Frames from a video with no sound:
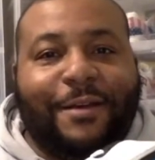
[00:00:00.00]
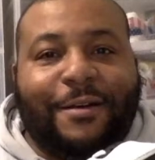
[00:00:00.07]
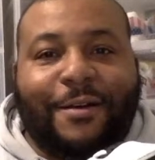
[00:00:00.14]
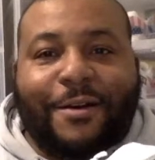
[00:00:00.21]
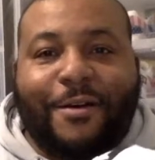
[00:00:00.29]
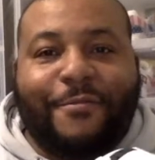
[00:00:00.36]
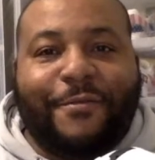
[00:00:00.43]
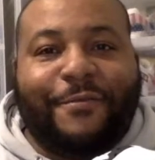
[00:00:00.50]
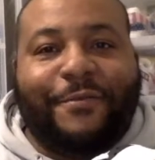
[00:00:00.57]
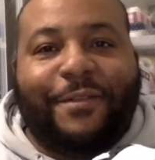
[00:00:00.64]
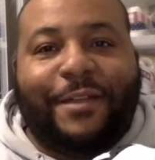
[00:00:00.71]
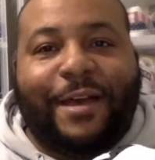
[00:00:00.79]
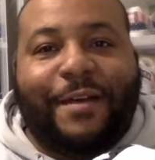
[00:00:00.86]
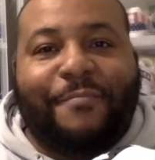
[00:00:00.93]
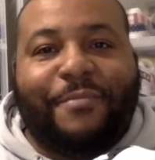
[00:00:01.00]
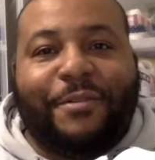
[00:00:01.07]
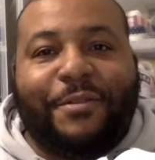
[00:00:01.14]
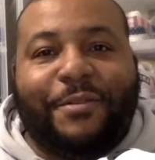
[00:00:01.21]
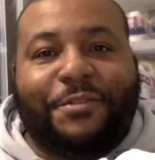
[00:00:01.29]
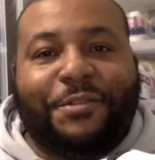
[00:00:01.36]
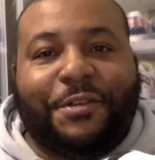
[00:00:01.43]
all with fly
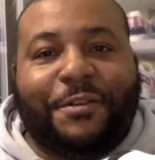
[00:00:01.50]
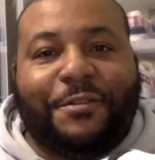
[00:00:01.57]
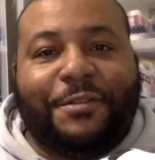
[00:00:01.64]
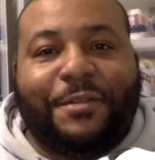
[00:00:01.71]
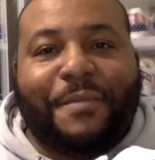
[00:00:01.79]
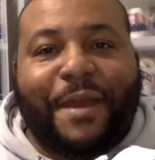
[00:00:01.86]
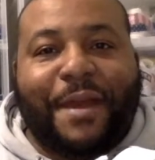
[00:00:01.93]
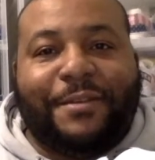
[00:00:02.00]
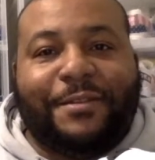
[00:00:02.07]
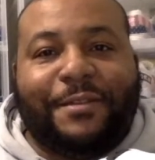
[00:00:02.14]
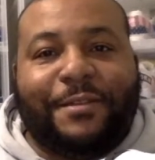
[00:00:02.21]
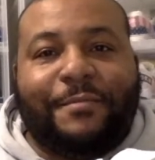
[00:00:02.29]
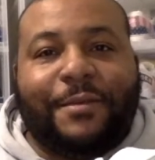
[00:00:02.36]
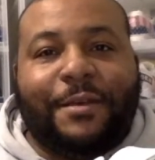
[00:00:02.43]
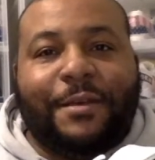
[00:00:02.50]
polo shirts that matched them,